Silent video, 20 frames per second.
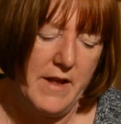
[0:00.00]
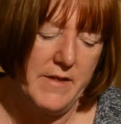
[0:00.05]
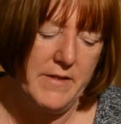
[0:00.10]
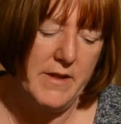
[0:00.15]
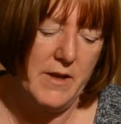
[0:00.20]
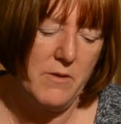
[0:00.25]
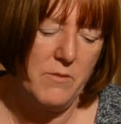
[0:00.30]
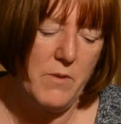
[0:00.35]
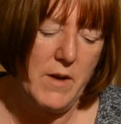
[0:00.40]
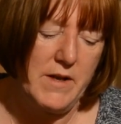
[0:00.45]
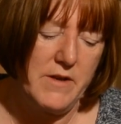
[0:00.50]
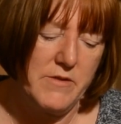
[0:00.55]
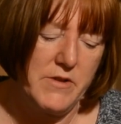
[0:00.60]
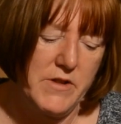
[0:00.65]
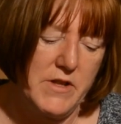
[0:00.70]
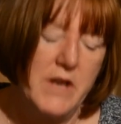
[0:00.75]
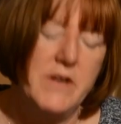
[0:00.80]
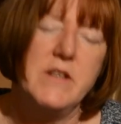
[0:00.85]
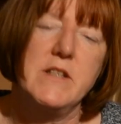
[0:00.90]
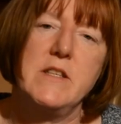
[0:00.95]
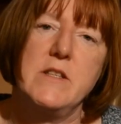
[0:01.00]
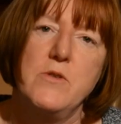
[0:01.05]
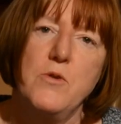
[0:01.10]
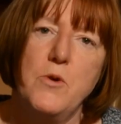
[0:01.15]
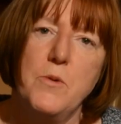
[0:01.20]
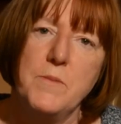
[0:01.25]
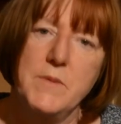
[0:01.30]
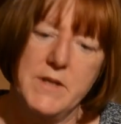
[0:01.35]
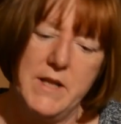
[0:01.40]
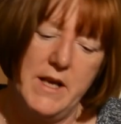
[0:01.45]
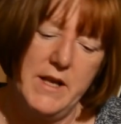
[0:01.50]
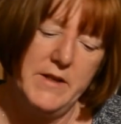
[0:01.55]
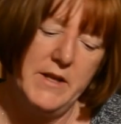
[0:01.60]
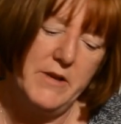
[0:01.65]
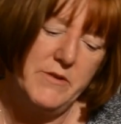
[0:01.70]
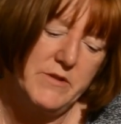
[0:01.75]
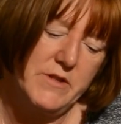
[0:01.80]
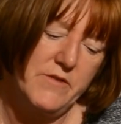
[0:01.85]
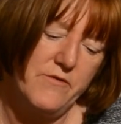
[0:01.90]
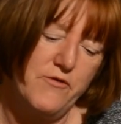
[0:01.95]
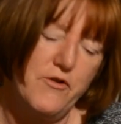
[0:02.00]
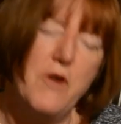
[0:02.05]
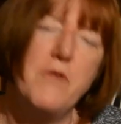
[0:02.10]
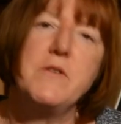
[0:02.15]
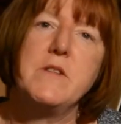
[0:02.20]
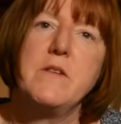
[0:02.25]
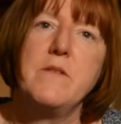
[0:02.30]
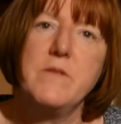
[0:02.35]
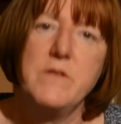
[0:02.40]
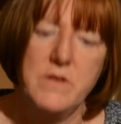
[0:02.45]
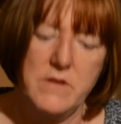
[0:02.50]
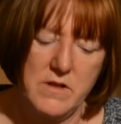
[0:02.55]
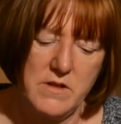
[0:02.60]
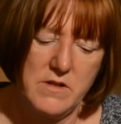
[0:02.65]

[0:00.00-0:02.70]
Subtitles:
that when there were thunderstorms they used the frozen